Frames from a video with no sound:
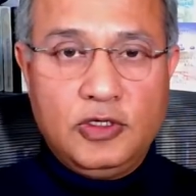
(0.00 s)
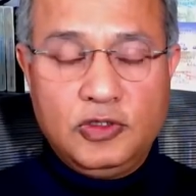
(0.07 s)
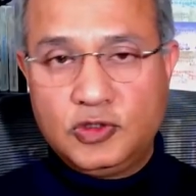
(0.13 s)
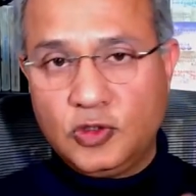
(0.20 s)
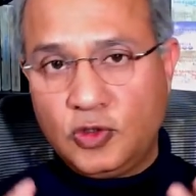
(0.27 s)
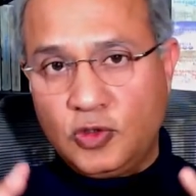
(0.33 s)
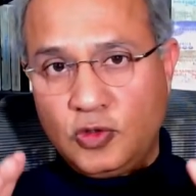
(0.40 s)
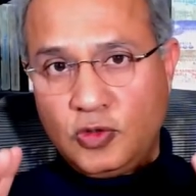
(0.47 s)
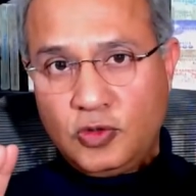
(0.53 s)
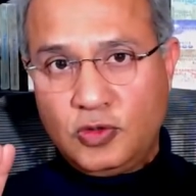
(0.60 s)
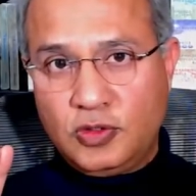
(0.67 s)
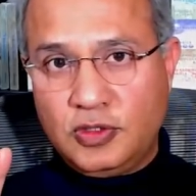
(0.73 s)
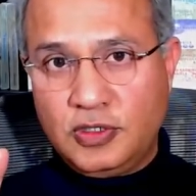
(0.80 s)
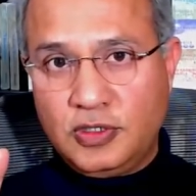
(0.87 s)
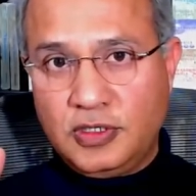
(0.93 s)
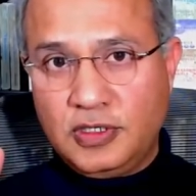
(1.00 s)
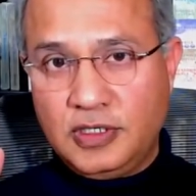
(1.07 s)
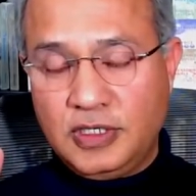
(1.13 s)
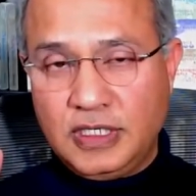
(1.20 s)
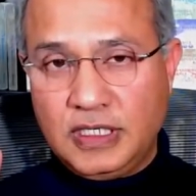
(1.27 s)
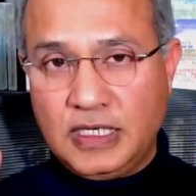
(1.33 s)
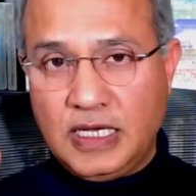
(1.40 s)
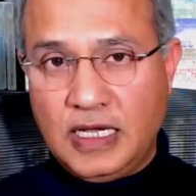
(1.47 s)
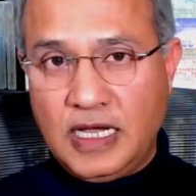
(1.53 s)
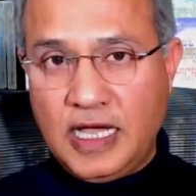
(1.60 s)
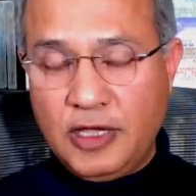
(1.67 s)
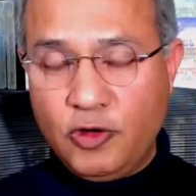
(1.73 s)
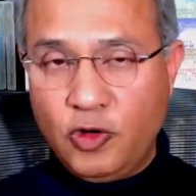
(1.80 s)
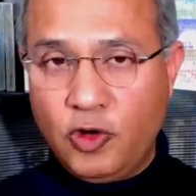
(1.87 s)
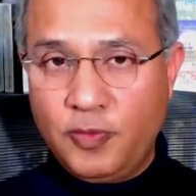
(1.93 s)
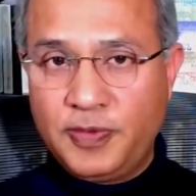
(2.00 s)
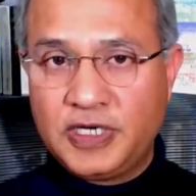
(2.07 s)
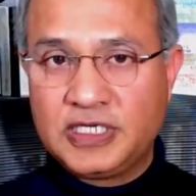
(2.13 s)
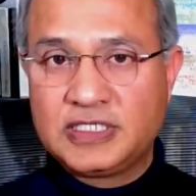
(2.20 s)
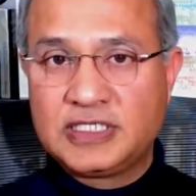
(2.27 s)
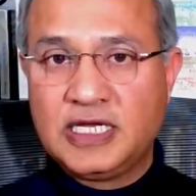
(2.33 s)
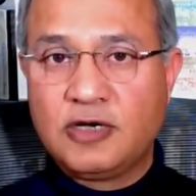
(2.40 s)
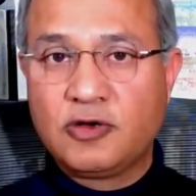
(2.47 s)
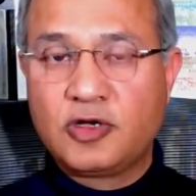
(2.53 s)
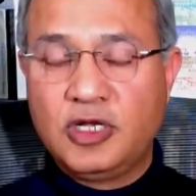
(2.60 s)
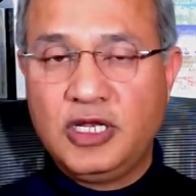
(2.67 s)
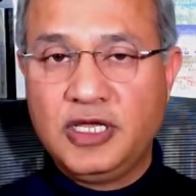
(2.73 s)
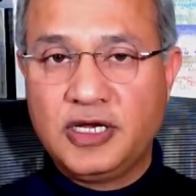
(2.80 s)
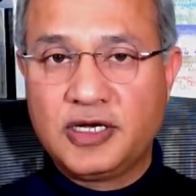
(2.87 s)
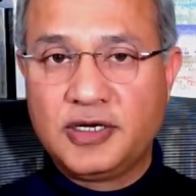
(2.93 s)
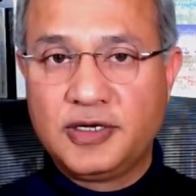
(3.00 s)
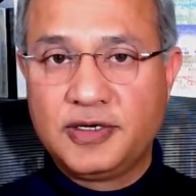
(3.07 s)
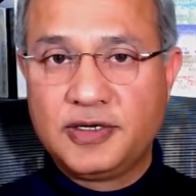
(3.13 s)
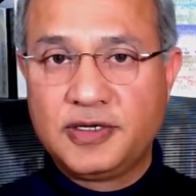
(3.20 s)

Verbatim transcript: So I hope it is now clear.